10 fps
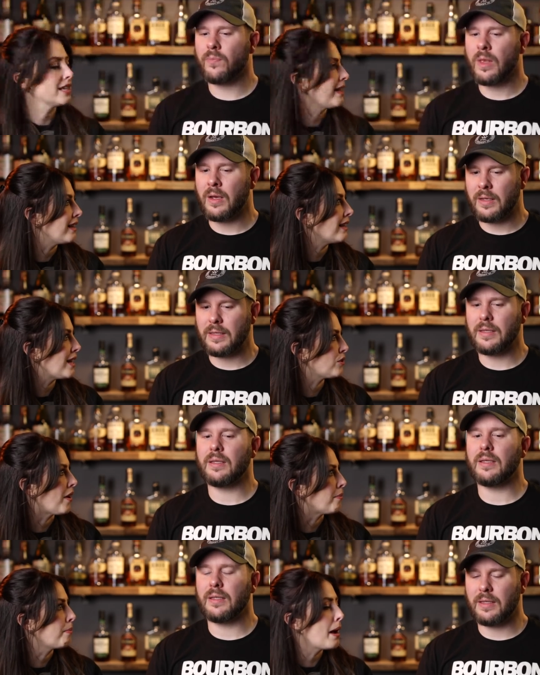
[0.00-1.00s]
Speaker 1: I said that last
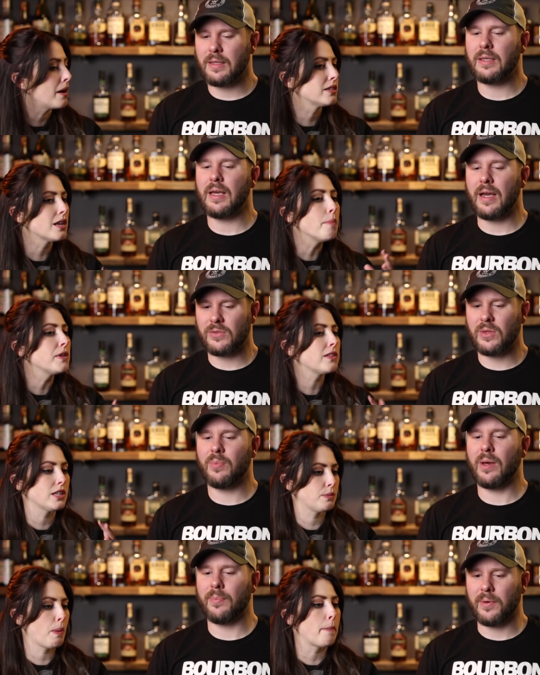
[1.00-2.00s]
round. Pe yeah, something that's
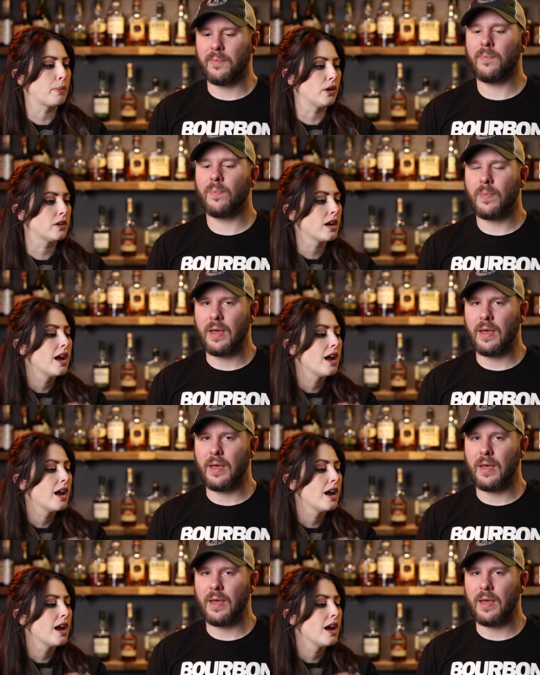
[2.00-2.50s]
pepper. peppered.